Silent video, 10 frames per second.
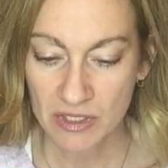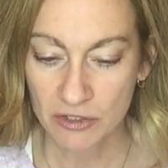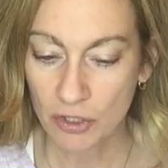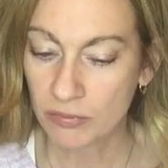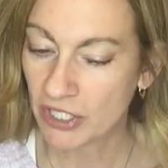
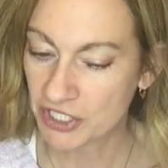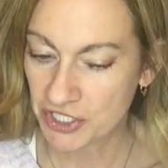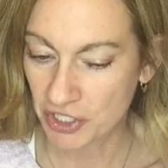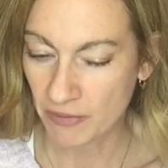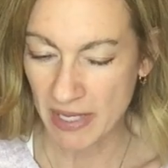Low blood
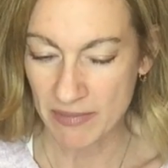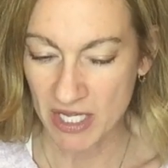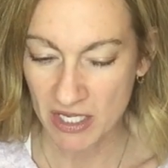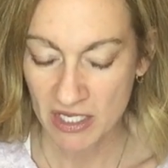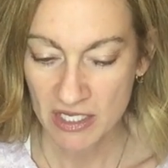sugar,
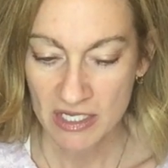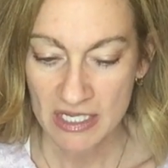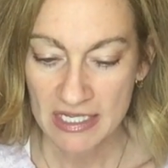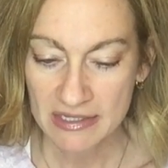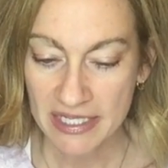maybe."
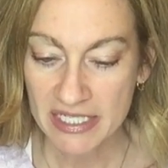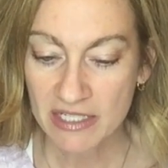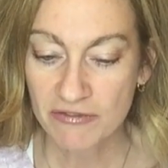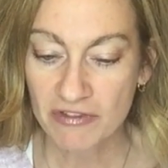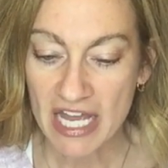
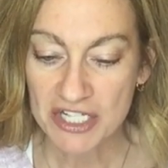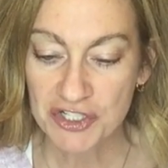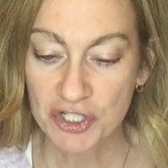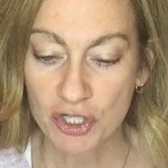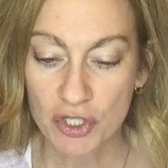Lightning
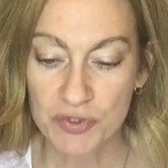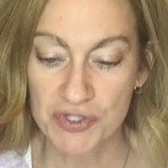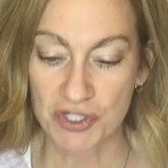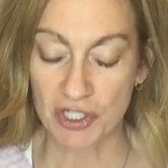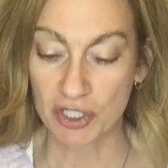flashed
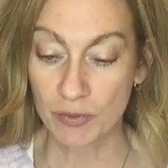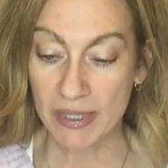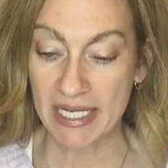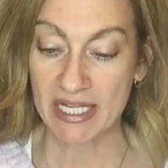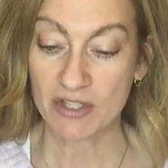closer,
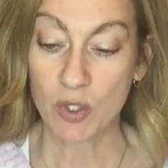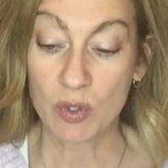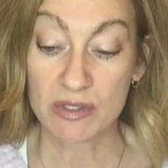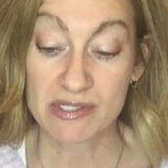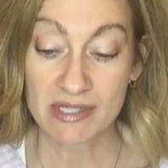illuminating the
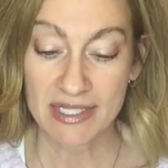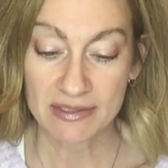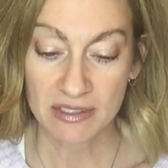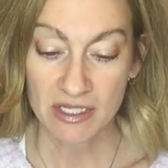whole site.